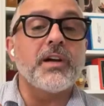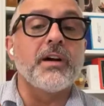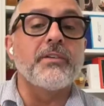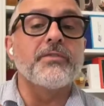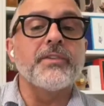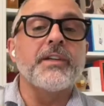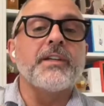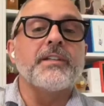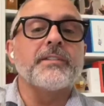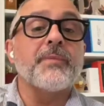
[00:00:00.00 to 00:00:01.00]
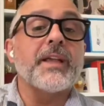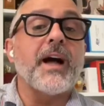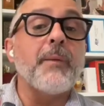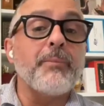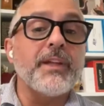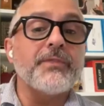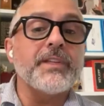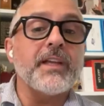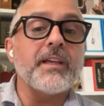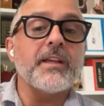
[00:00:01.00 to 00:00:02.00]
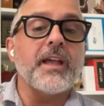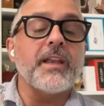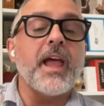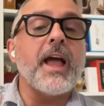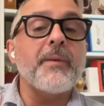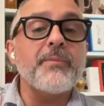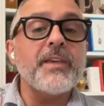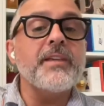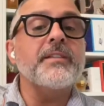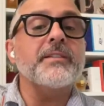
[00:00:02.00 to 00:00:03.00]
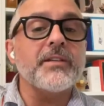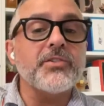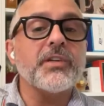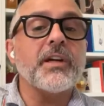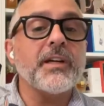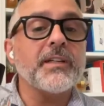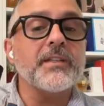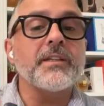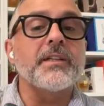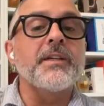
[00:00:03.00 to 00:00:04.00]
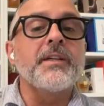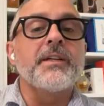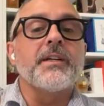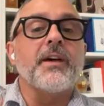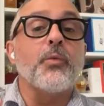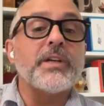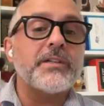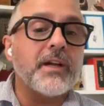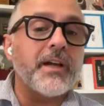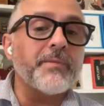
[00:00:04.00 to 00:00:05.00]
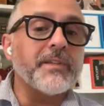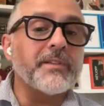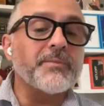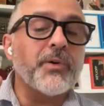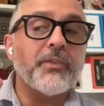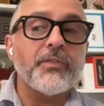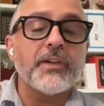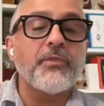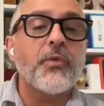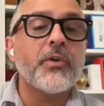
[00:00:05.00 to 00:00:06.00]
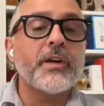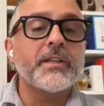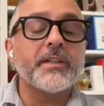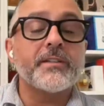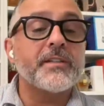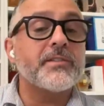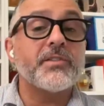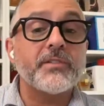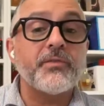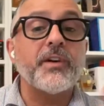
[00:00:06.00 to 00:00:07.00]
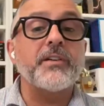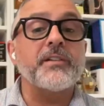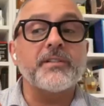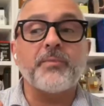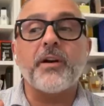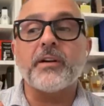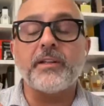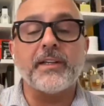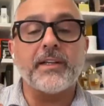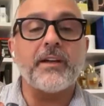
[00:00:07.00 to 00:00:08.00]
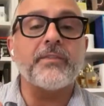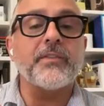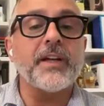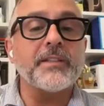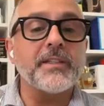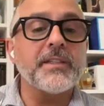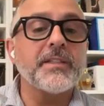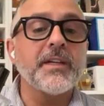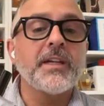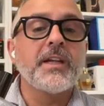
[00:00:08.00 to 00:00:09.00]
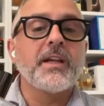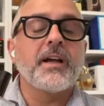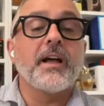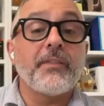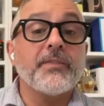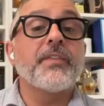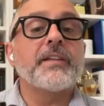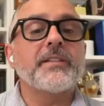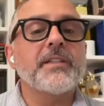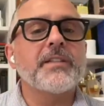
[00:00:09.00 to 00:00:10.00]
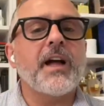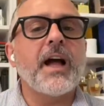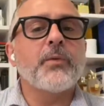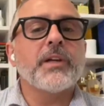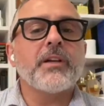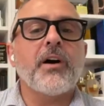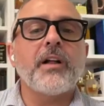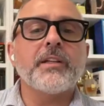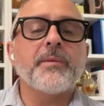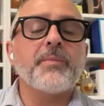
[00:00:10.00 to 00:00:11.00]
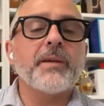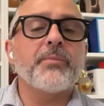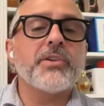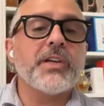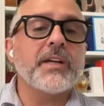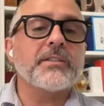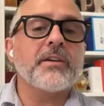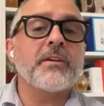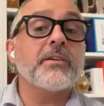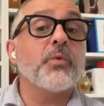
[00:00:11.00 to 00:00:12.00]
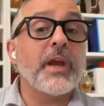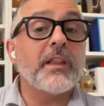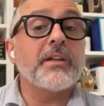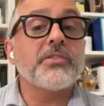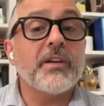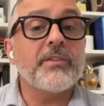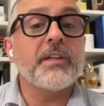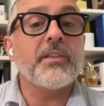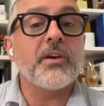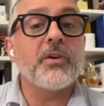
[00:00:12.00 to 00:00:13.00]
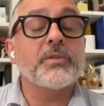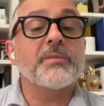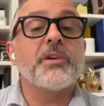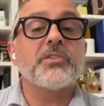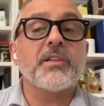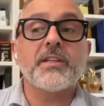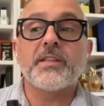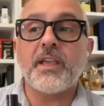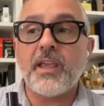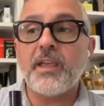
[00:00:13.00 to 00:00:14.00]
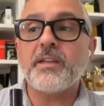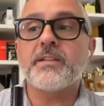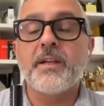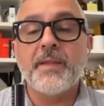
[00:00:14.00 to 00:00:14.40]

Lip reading: of something uplifting and happy sunshine in the wintertime, this is perfect for it because it's just very sparkling and effervescent. I wouldn't call it a big projector. Great longevity, though, especially in the heat.